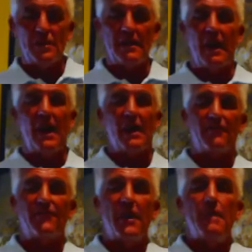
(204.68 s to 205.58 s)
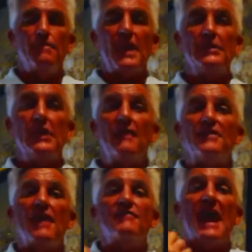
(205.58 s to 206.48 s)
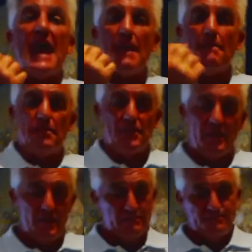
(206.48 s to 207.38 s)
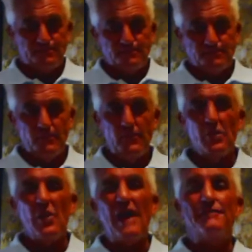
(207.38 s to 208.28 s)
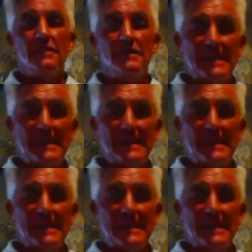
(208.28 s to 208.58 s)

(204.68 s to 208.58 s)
with their life. And you have to have empathy. You have to